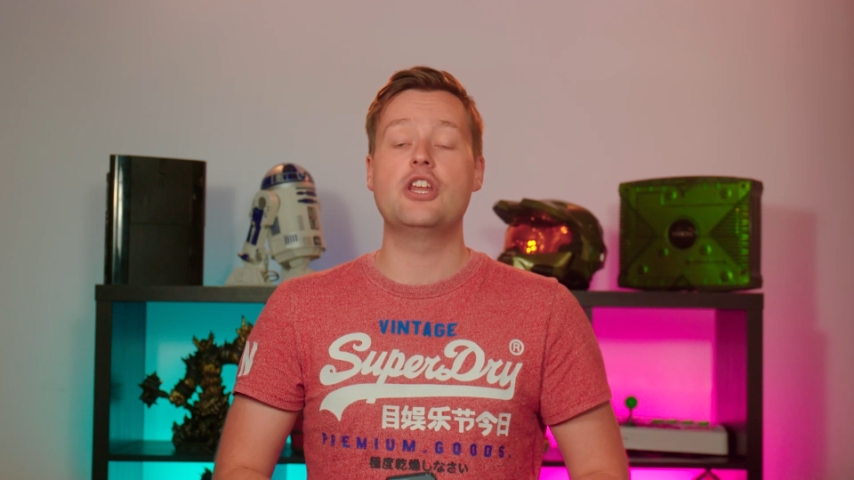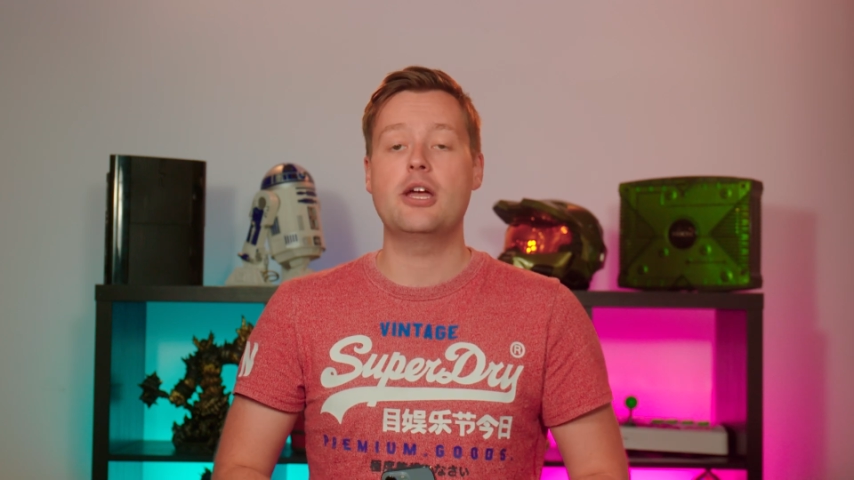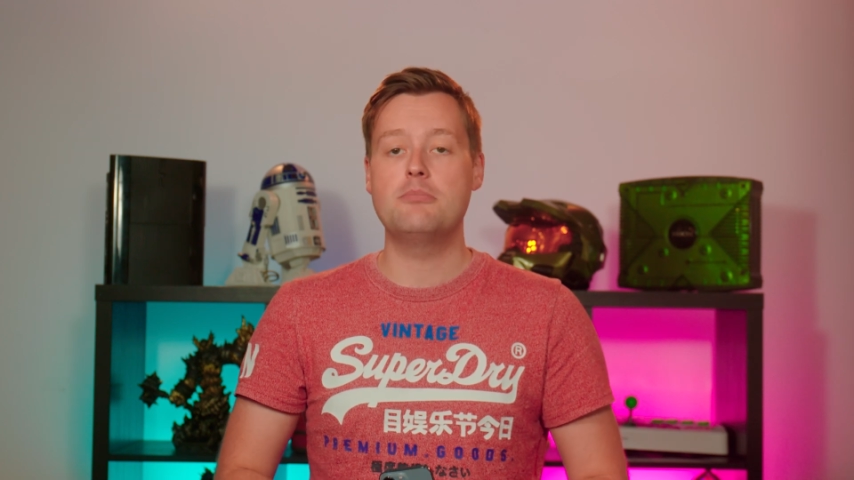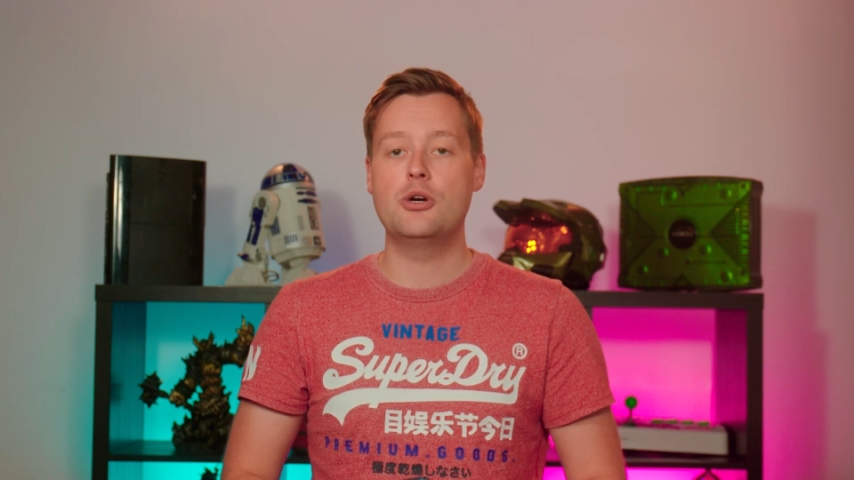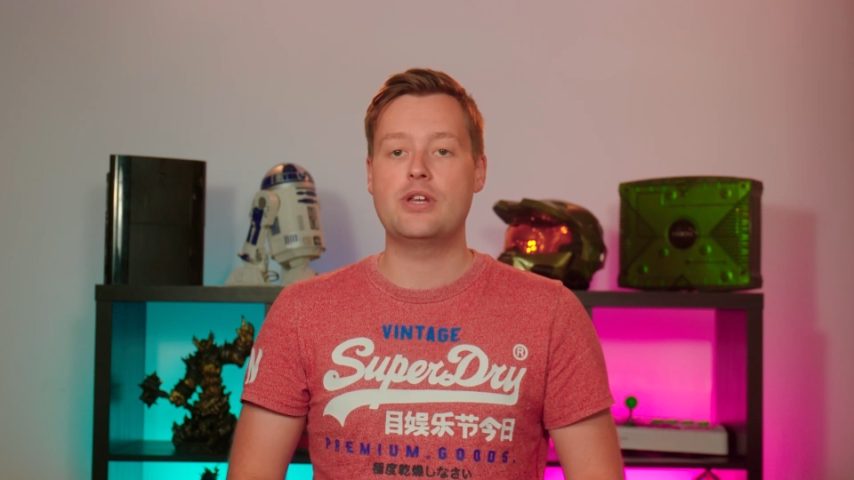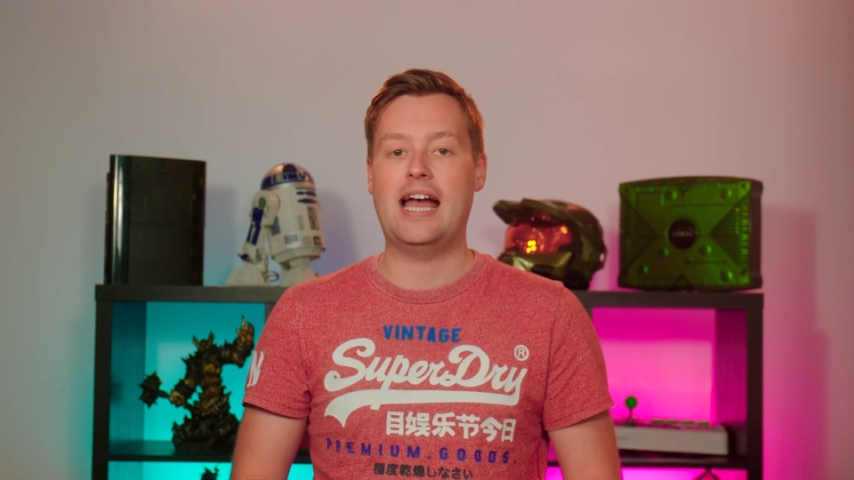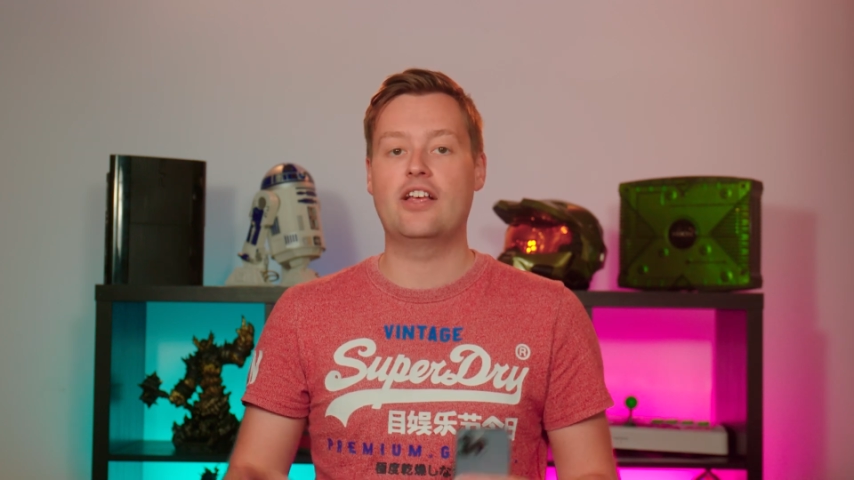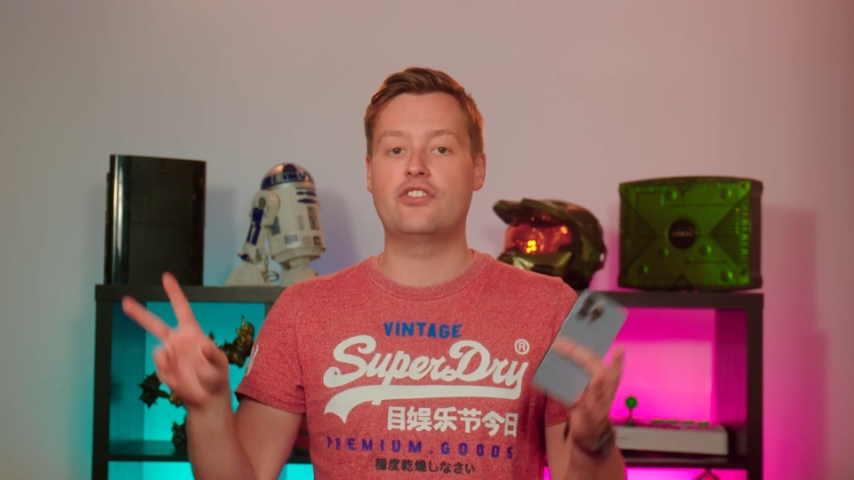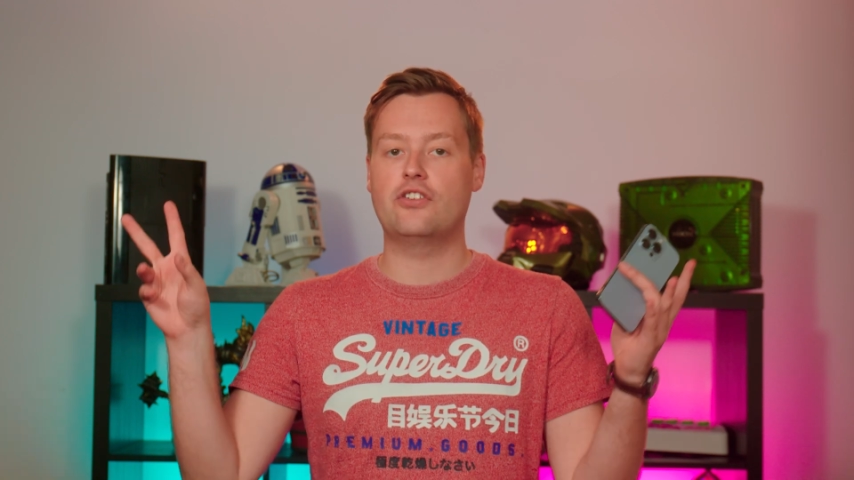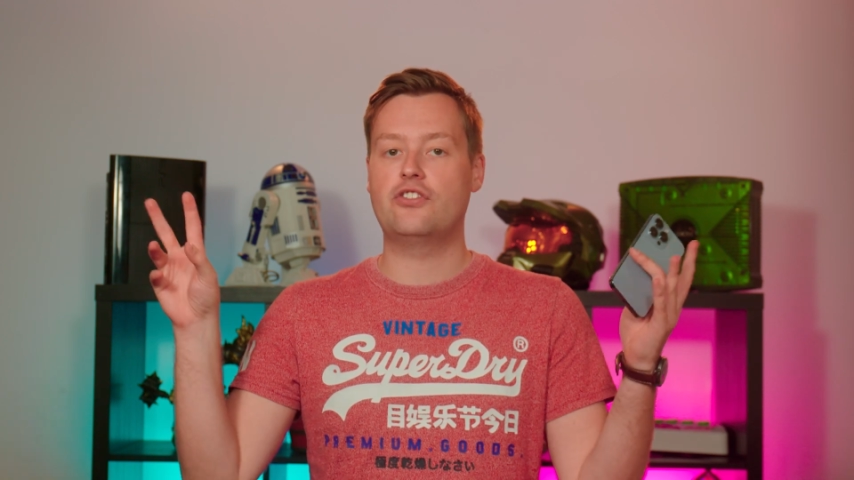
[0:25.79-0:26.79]
night mode
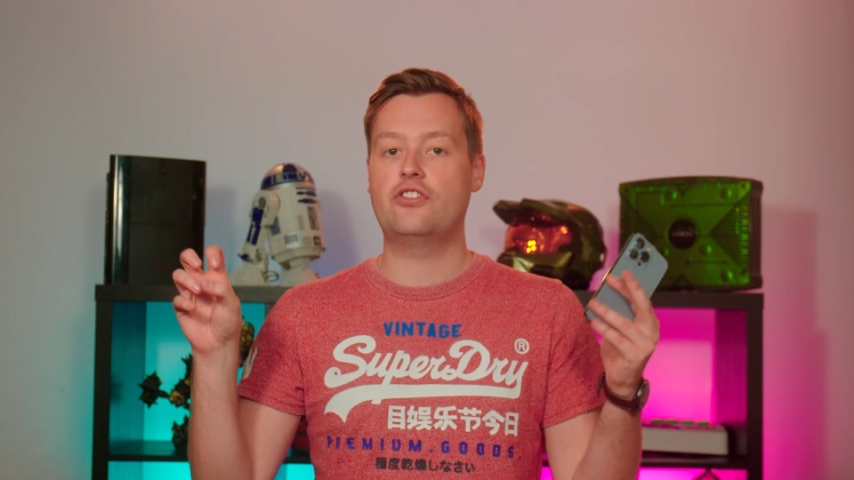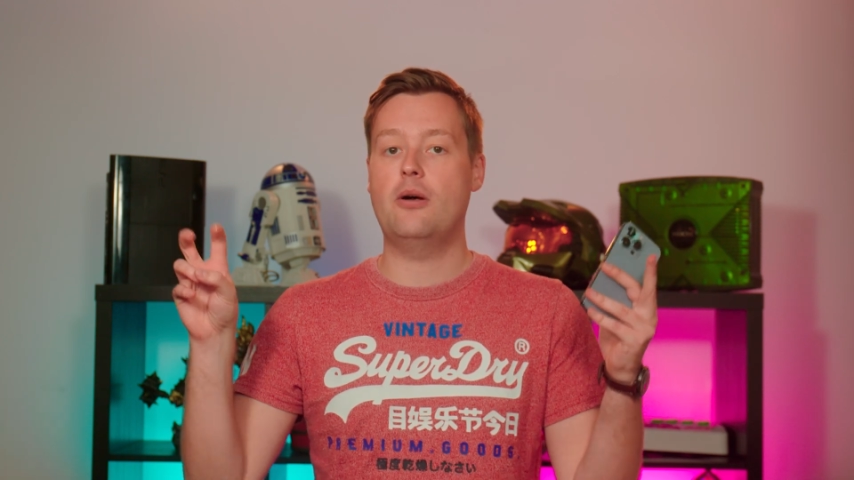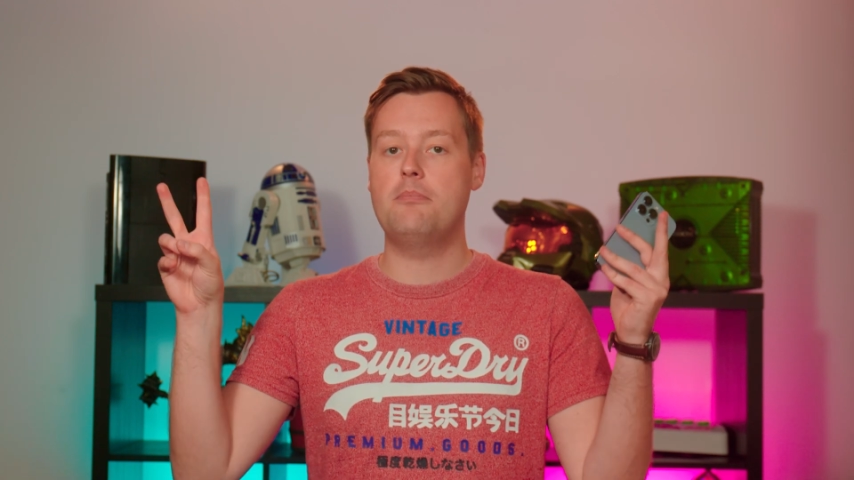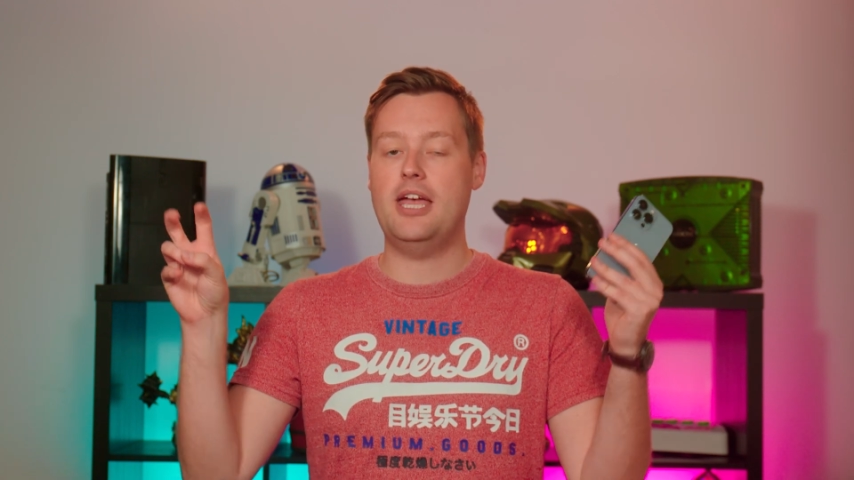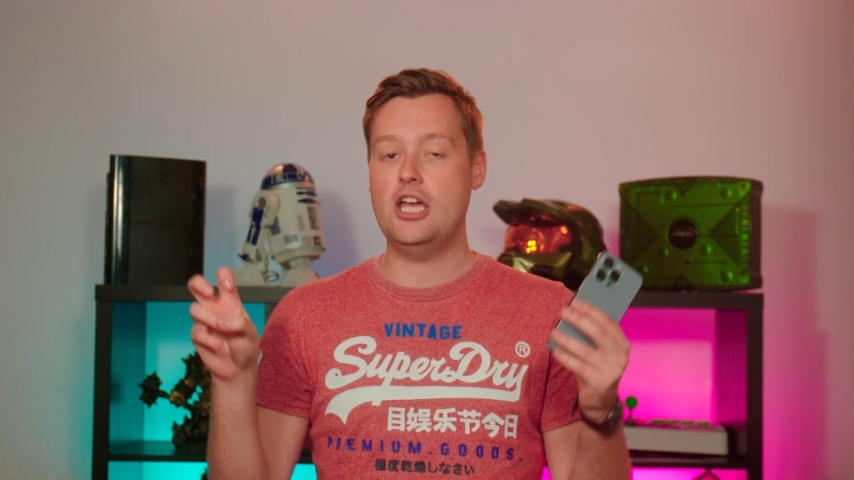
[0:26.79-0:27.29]
has some